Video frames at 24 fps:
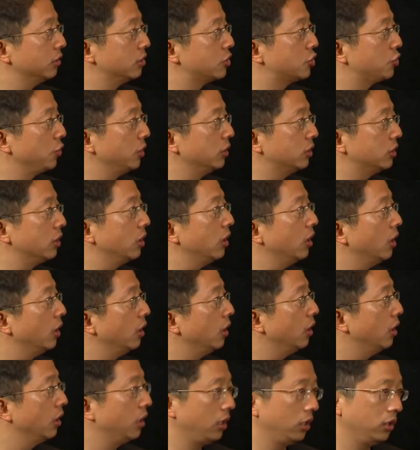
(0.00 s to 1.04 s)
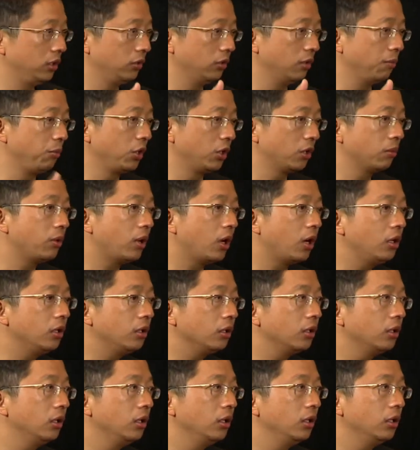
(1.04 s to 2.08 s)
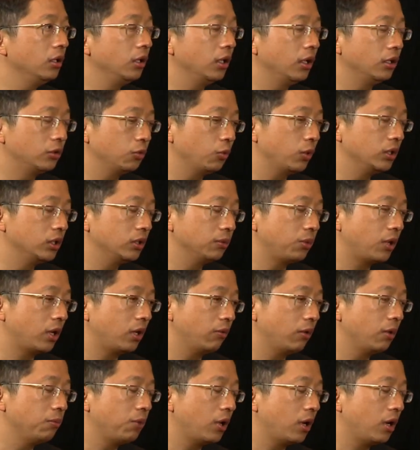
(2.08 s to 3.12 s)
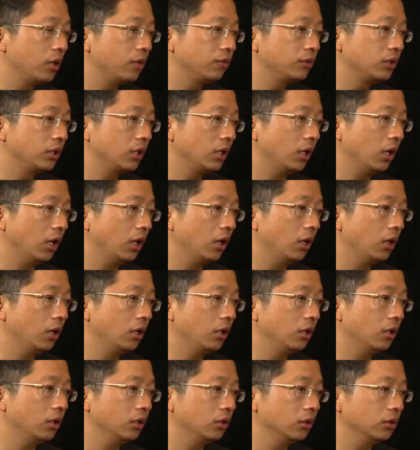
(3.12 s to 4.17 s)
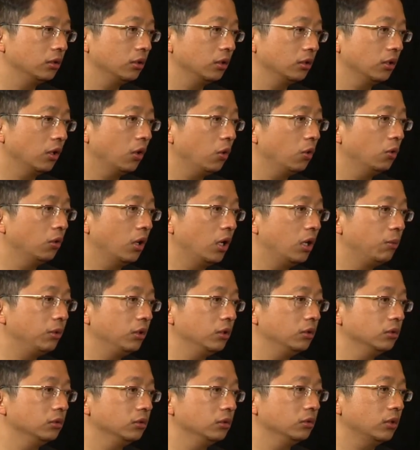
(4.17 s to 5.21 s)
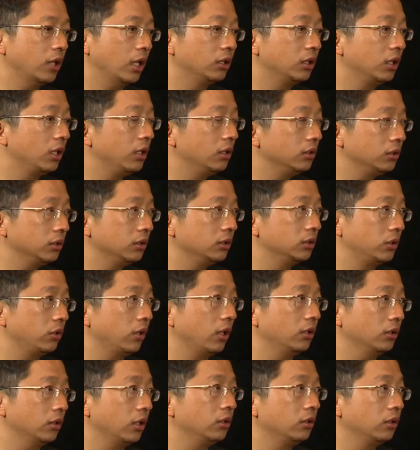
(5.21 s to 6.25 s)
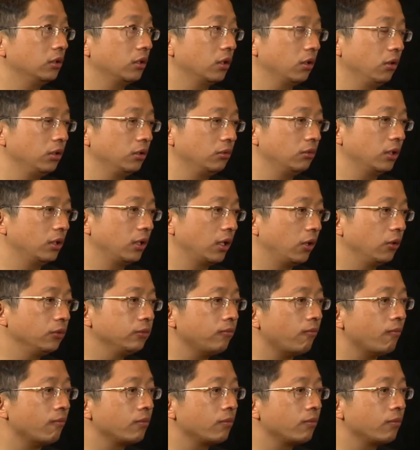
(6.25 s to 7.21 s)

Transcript: the street in the middle part. That's one part of the whole urban analysis undergoing right now.